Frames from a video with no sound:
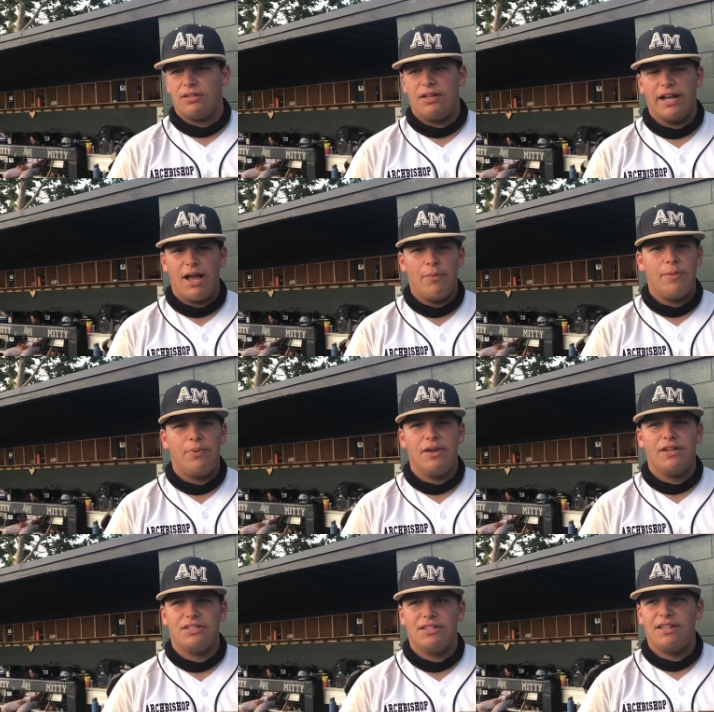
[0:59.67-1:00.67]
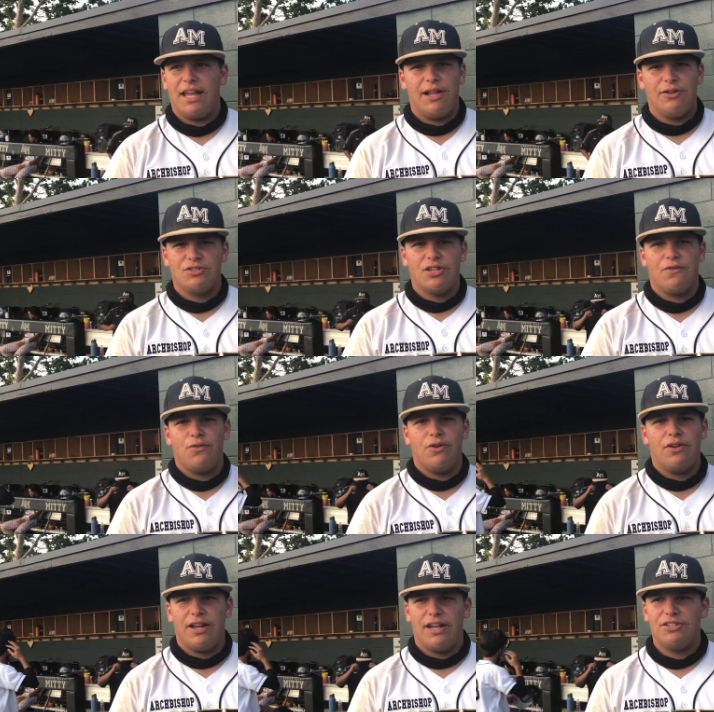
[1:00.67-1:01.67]
I got my pitch and that I was looking
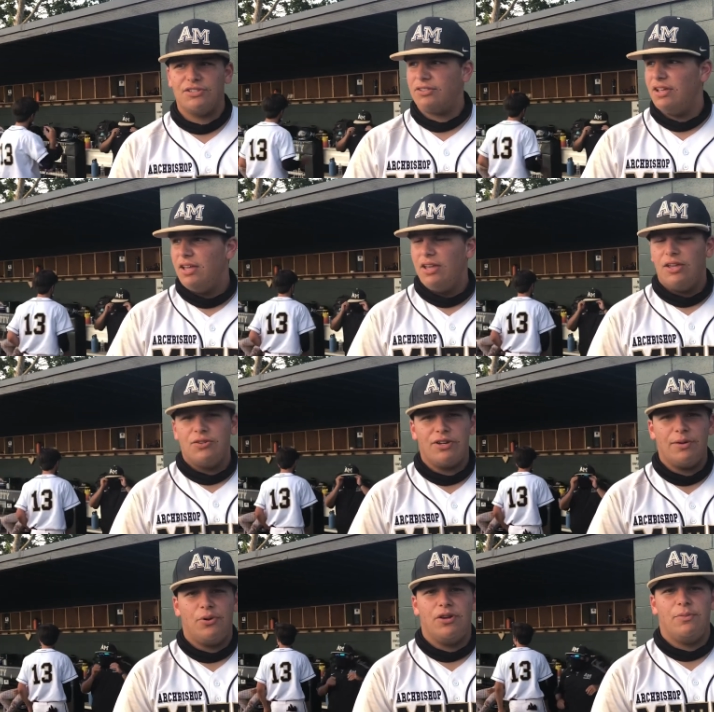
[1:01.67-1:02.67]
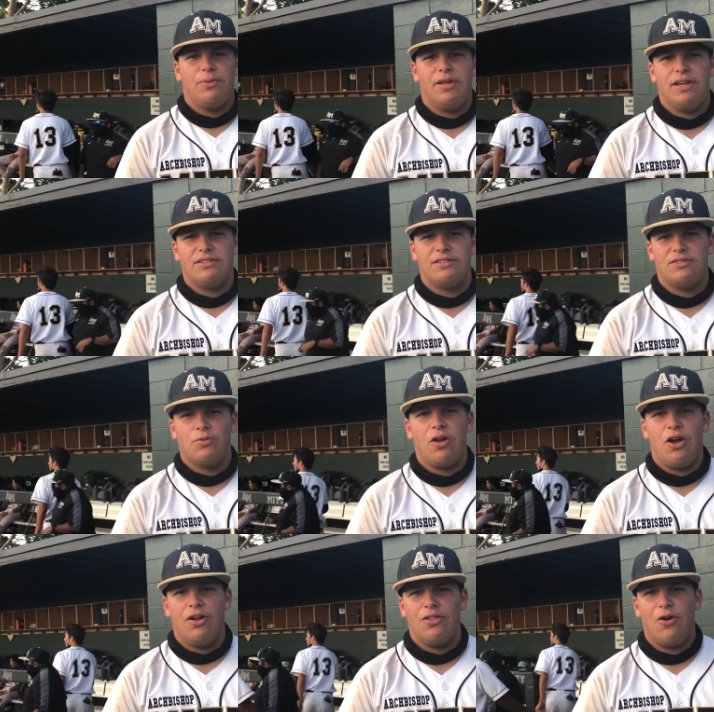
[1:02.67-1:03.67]
for, and I just tried to put it in plays with
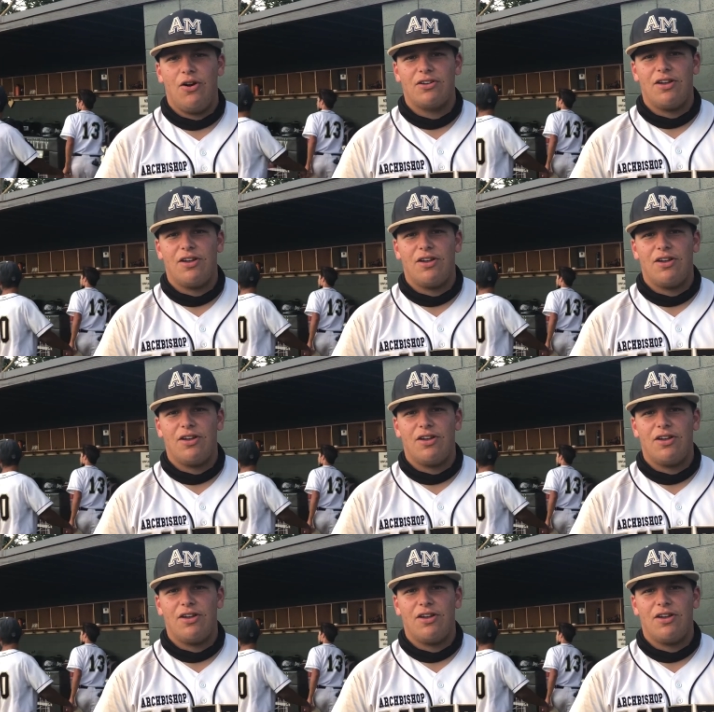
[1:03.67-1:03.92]
hard, low hard